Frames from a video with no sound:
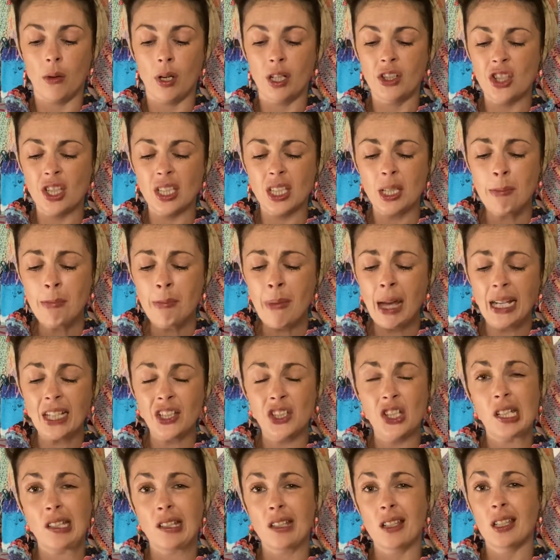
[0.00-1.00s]
And just
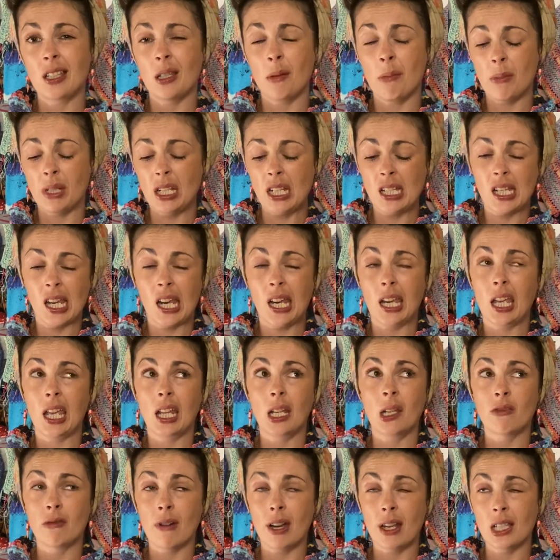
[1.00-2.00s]
imagine somebody taking
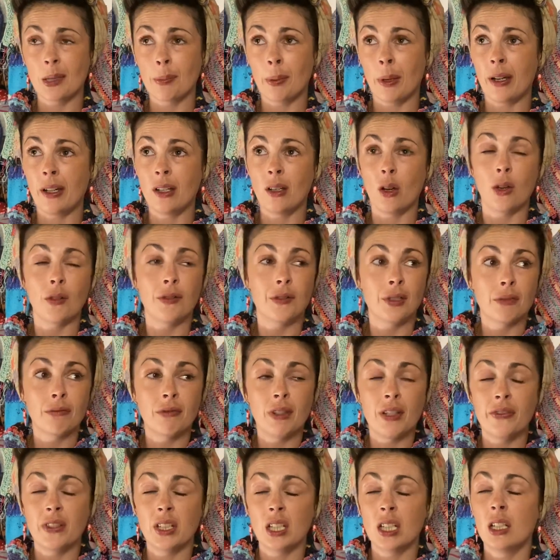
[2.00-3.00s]
a respite over the
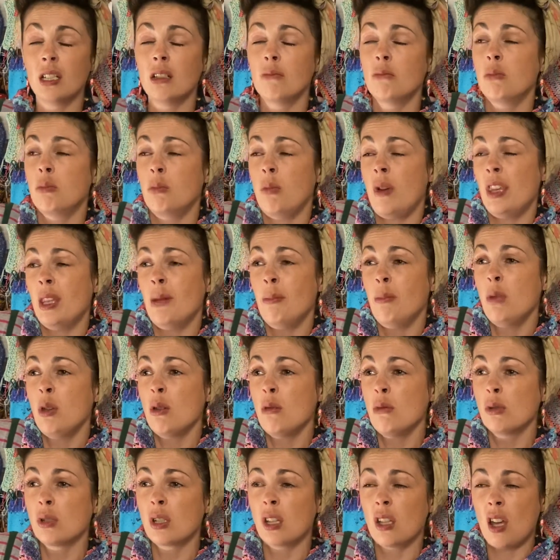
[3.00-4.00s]
river where their
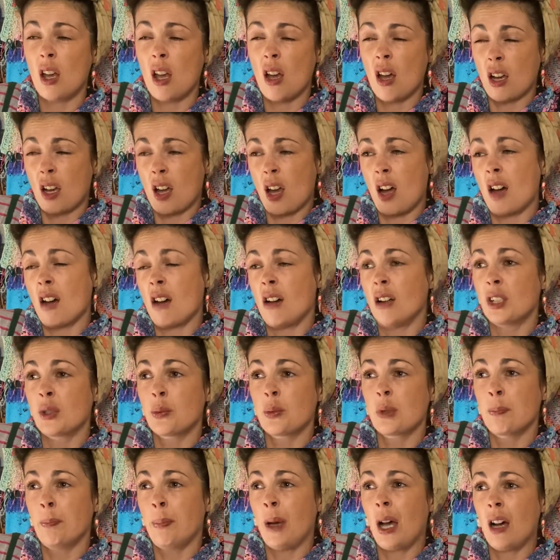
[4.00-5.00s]
mules or their carts
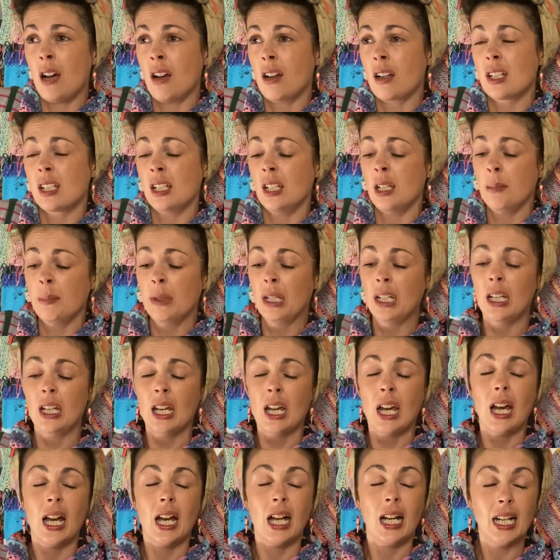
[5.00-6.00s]
was parked up,
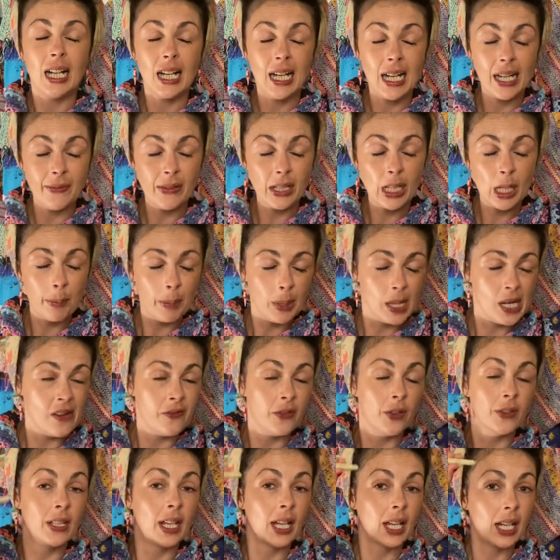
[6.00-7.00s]
having a puff
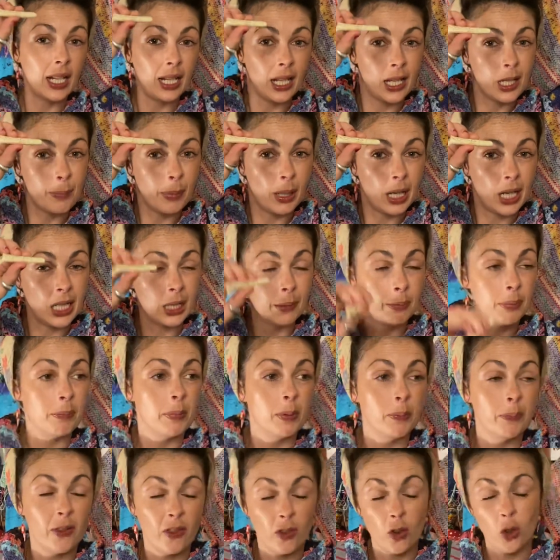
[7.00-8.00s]
on their clay pipe
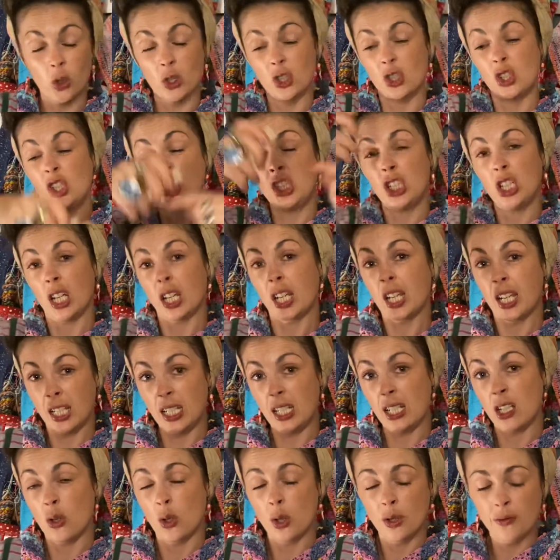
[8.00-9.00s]
before chucking
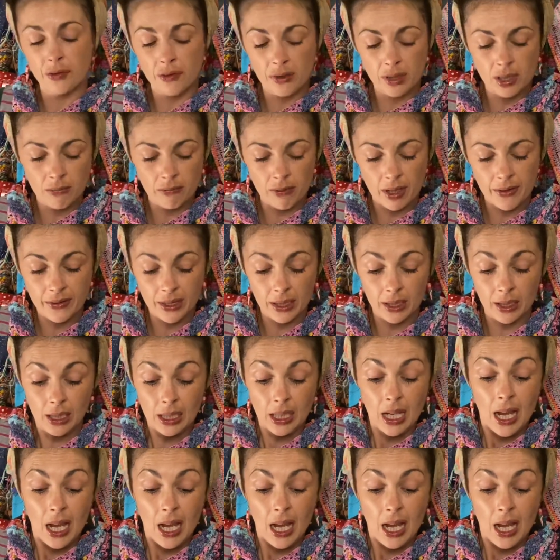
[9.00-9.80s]
it over in the river.